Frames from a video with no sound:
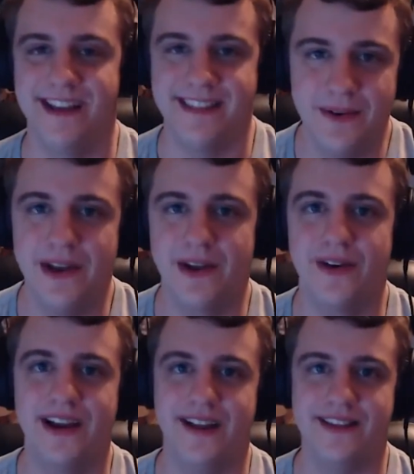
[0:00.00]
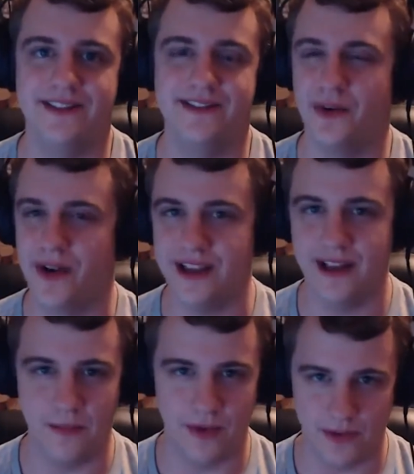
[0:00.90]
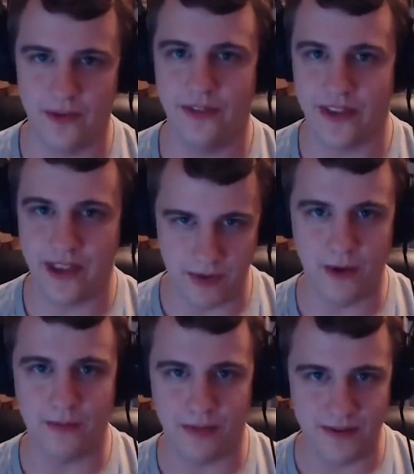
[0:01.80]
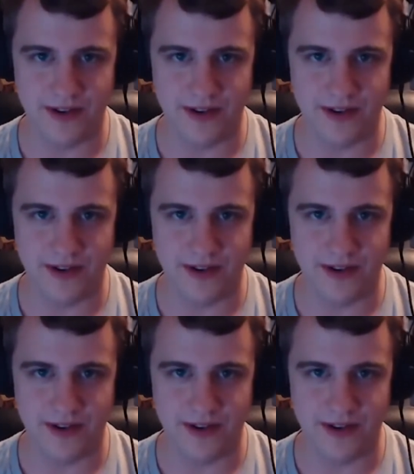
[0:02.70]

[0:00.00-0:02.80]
I think we agree on this, Joe, right? I'm in the same boat pretty